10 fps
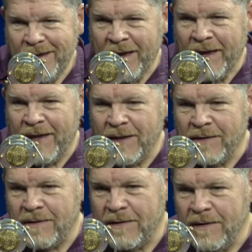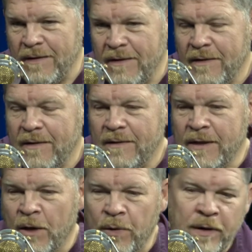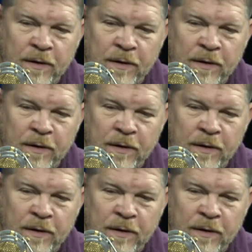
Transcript: And you know,